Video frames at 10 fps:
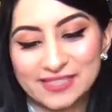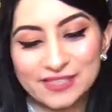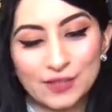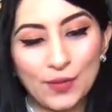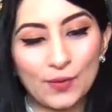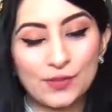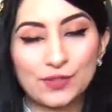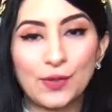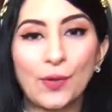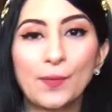So
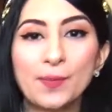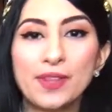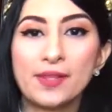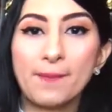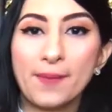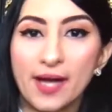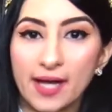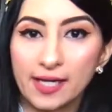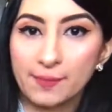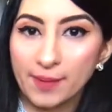you open the
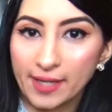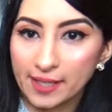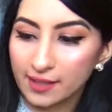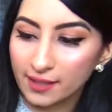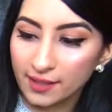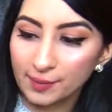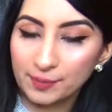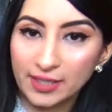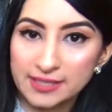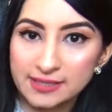bag by
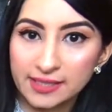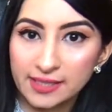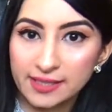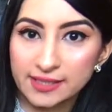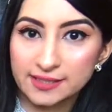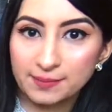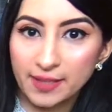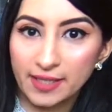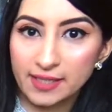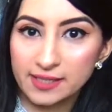pressing this
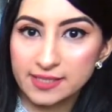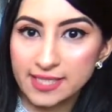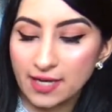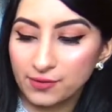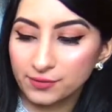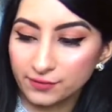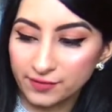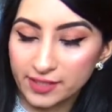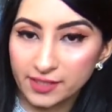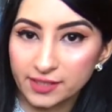button down over
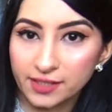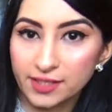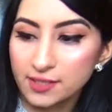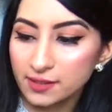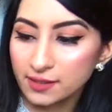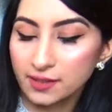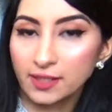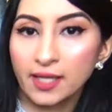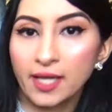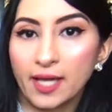here,
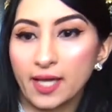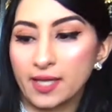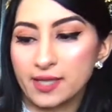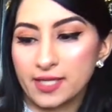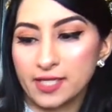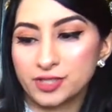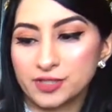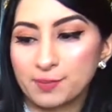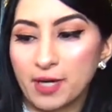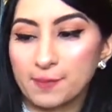and then it
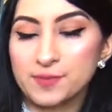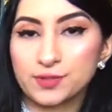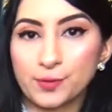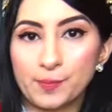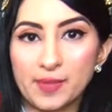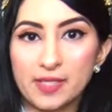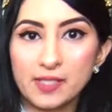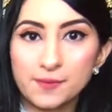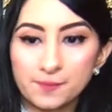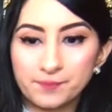just pops open.
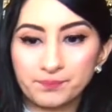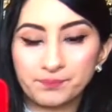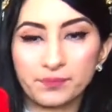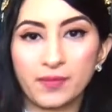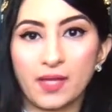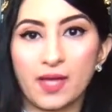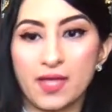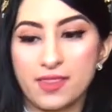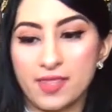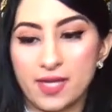
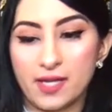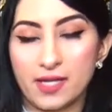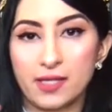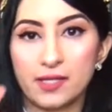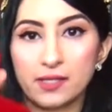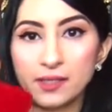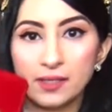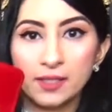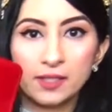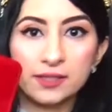And then
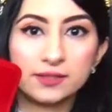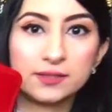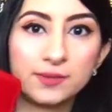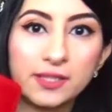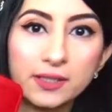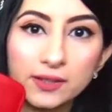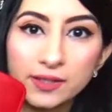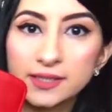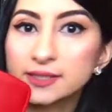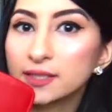this is what it
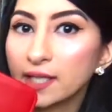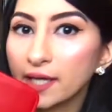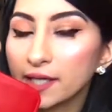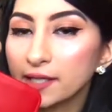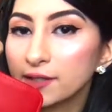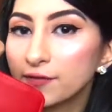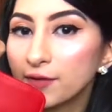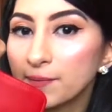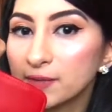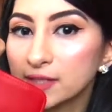looks like
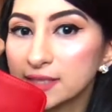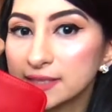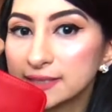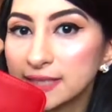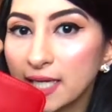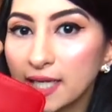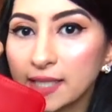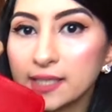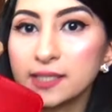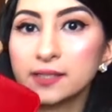from the
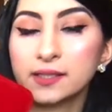inside.